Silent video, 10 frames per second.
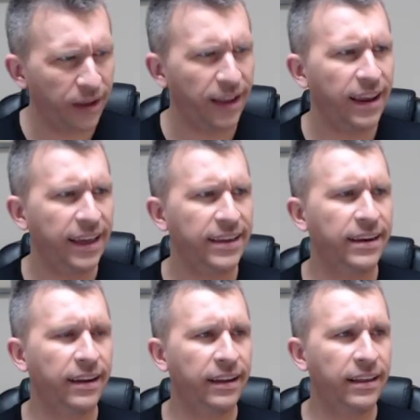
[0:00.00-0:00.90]
I like
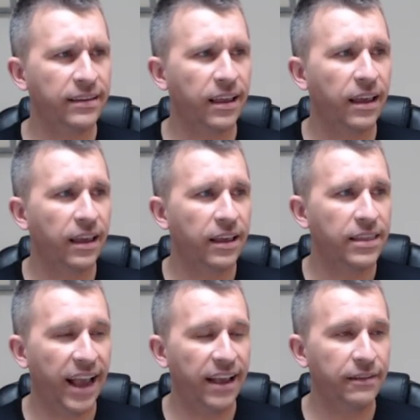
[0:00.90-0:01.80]
it is
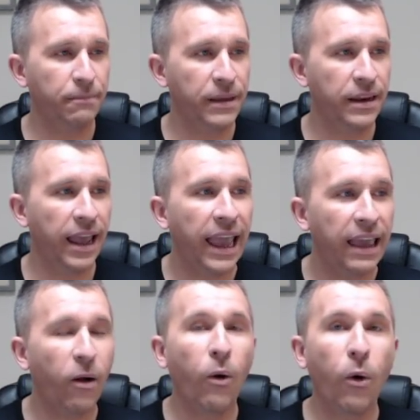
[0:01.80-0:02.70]
there hasn't been
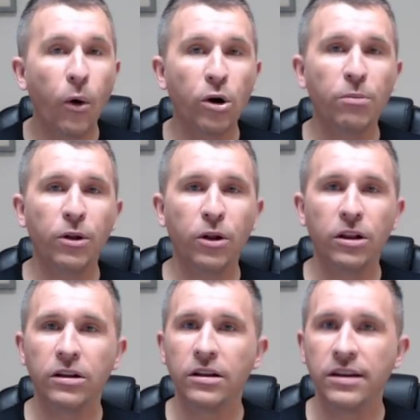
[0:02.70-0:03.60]
a
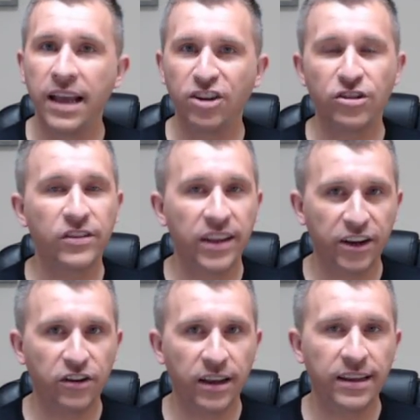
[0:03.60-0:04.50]
horrible national
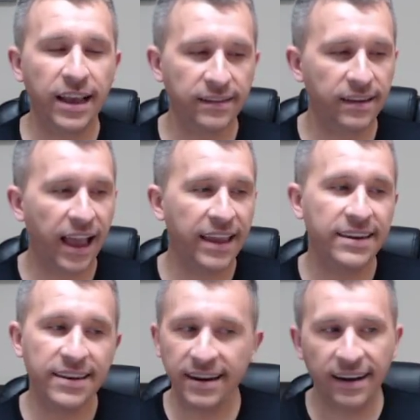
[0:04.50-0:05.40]
selection yet. Yes, I
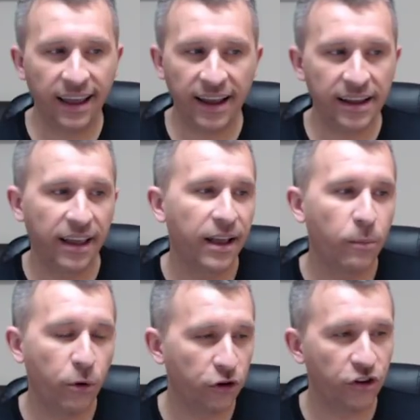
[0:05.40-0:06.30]
didn't like
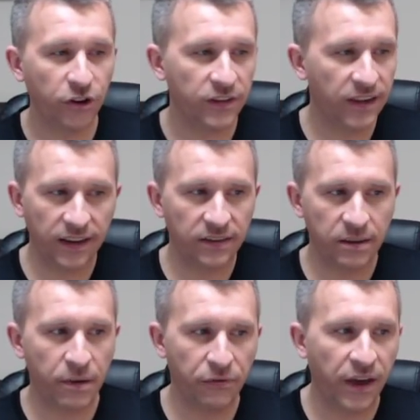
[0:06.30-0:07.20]
Portugal's second
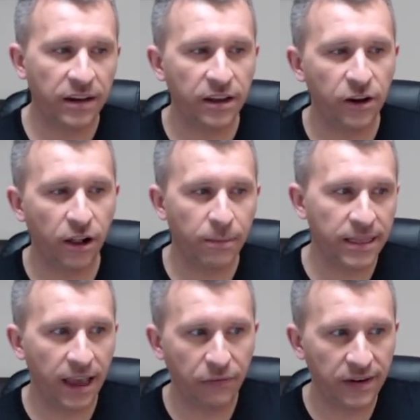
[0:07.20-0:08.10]
semifinal at all, but
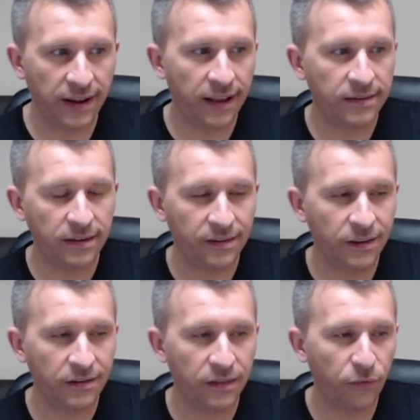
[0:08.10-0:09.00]
they have fantastic
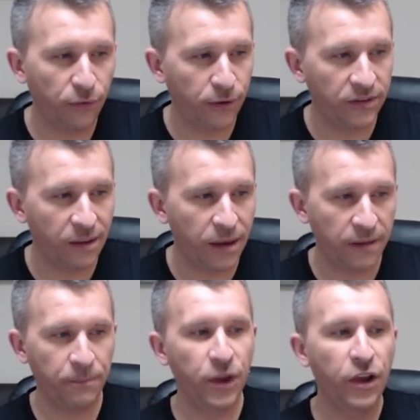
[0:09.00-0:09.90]
songs on the first semi.
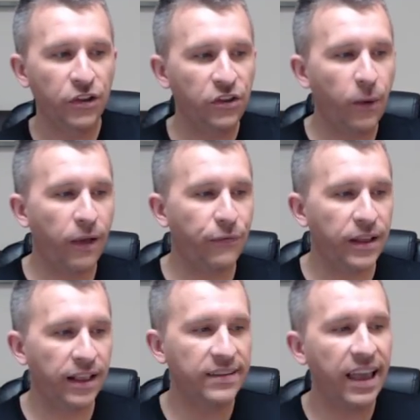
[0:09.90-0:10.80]
So I
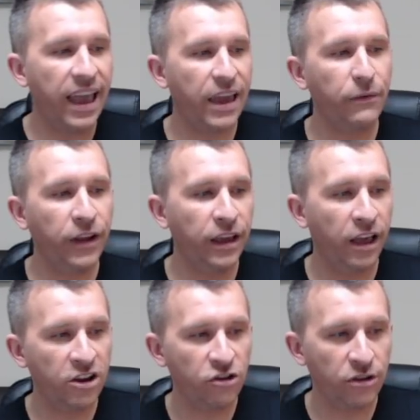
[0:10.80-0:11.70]
feel as every
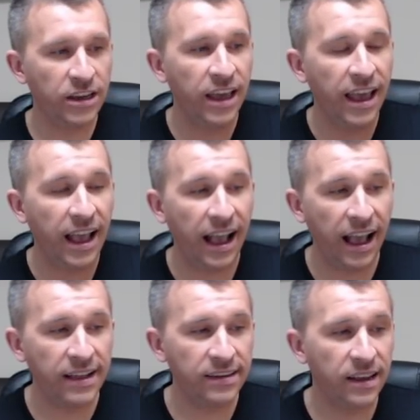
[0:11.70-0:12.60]
country
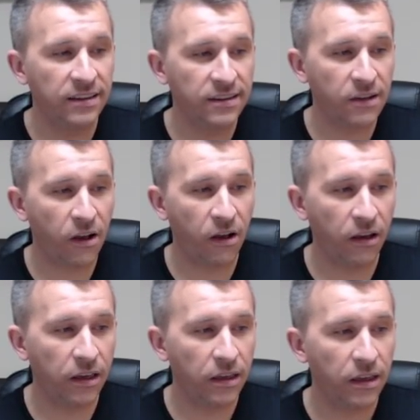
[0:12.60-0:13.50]
has a
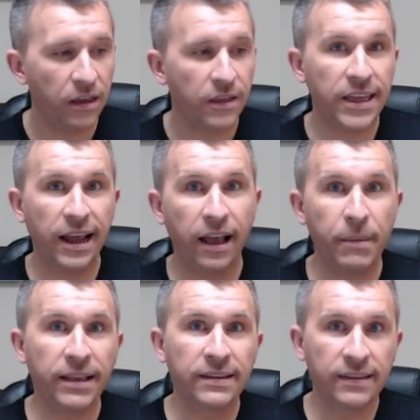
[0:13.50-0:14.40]
song that I'm
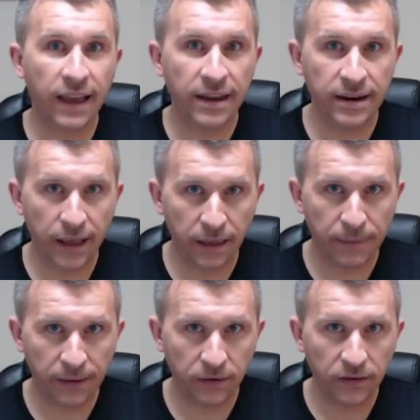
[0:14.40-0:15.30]
excited
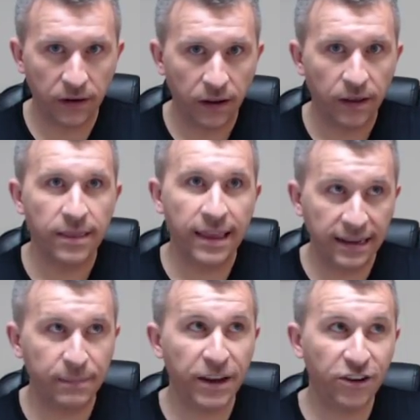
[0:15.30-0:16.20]
about.
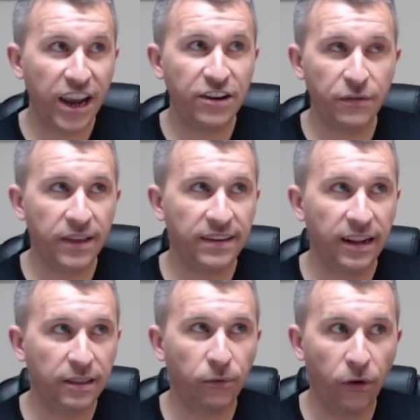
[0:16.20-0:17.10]
Things may change if they
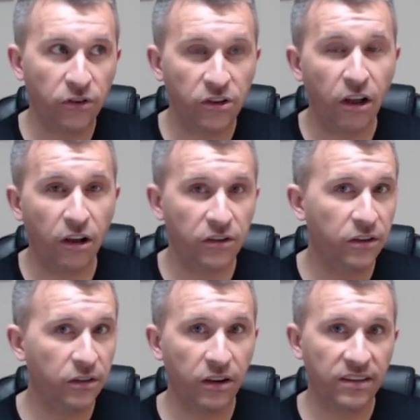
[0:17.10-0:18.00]
select the wrong songs,
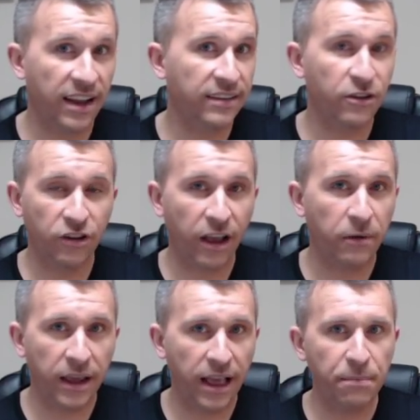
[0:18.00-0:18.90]
because that's usually how
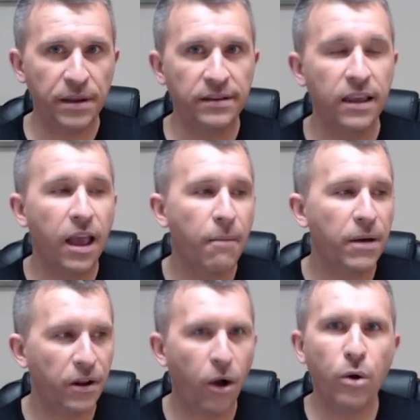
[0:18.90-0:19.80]
it happens.
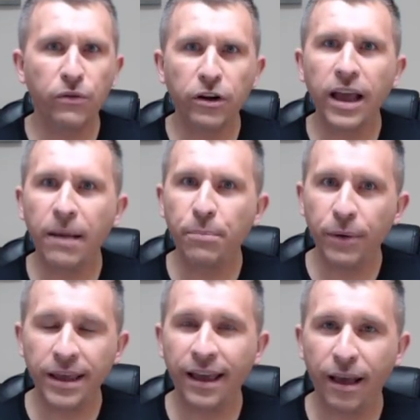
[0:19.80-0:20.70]
But overall, I'm
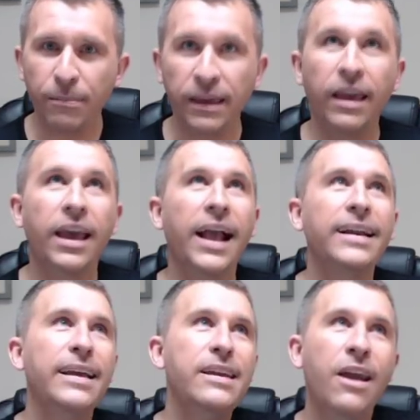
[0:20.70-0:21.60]
pretty happy.
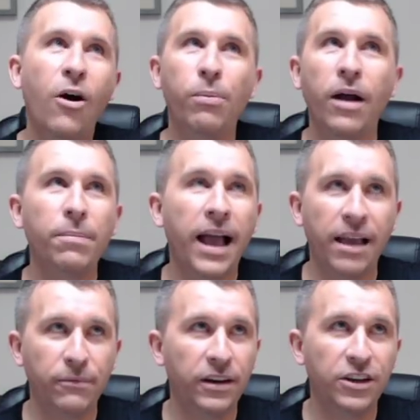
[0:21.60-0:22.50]
And I know probably, I
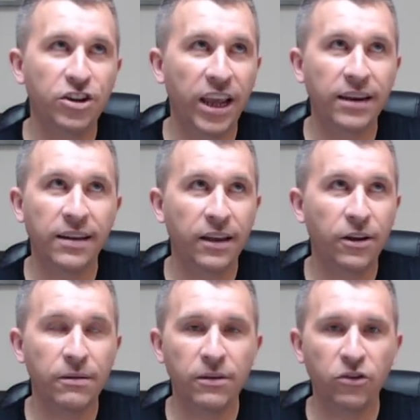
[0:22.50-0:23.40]
haven't really checked that
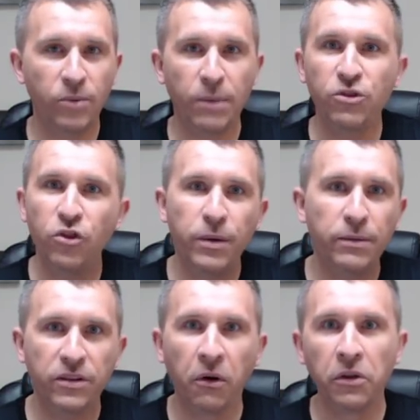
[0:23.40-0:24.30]
on social media. I'm sure people
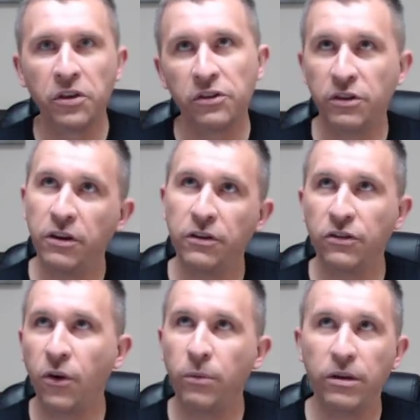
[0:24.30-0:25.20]
say, oh, this year is
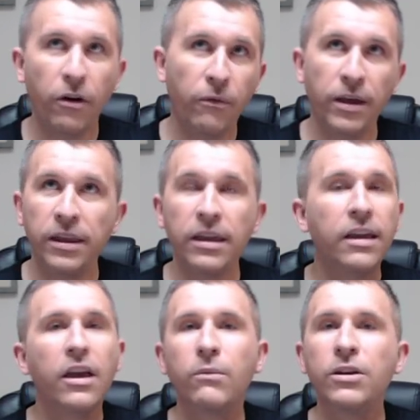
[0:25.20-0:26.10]
so weak already,
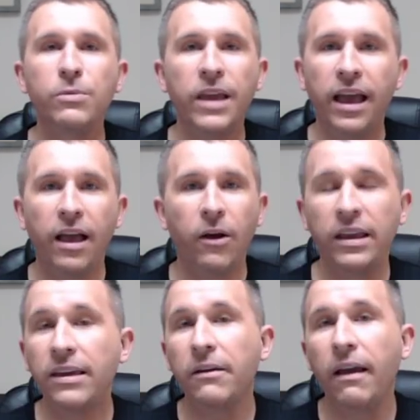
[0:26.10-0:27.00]
which we
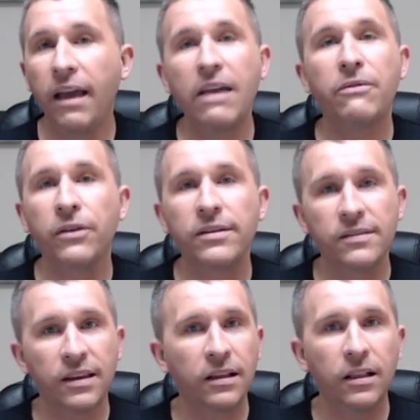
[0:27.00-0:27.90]
hear every
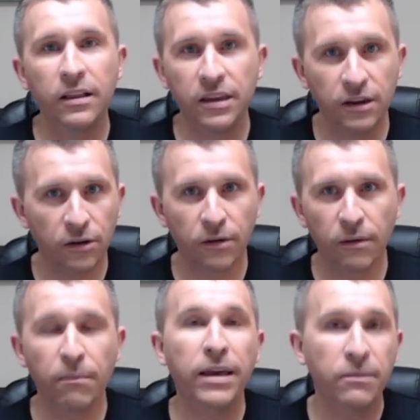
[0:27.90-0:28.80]
single year
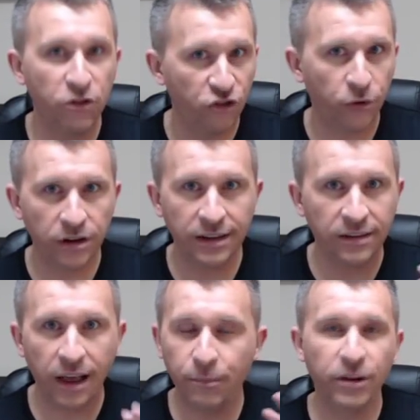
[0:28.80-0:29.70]
by the majority.
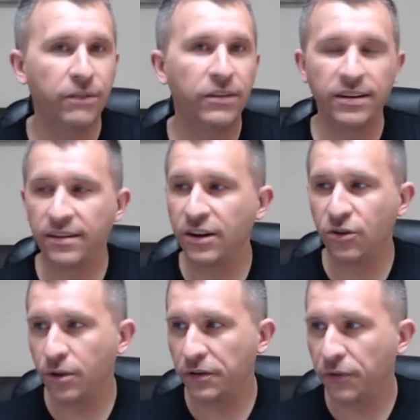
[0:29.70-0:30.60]
So I'm not even listening
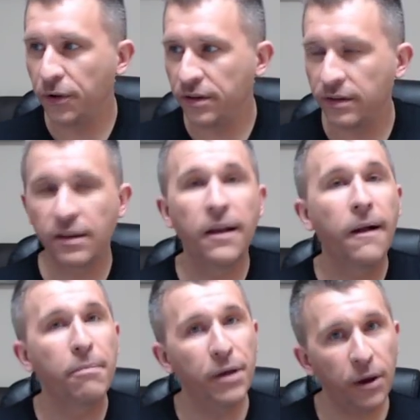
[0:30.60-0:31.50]
to those voices.
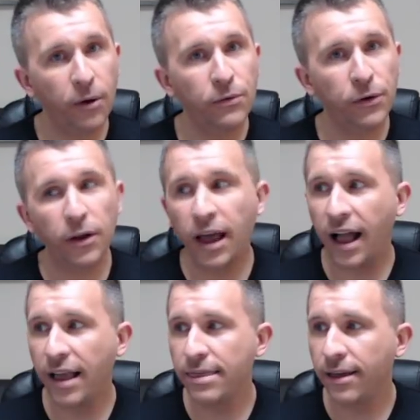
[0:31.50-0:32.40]
But overall,
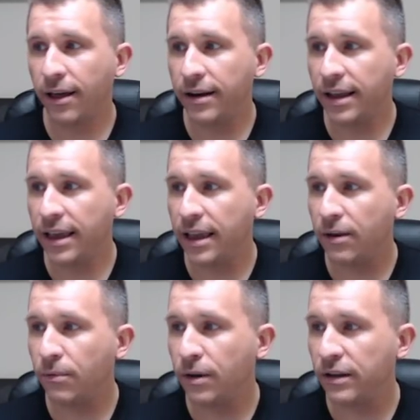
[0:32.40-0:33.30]
I thought
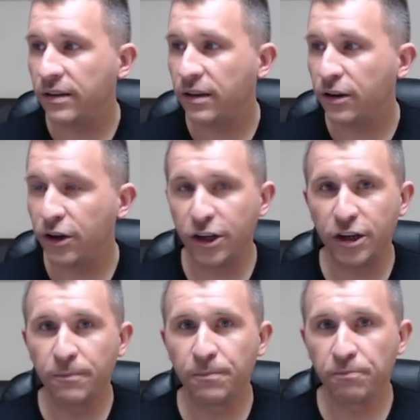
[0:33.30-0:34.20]
it was good.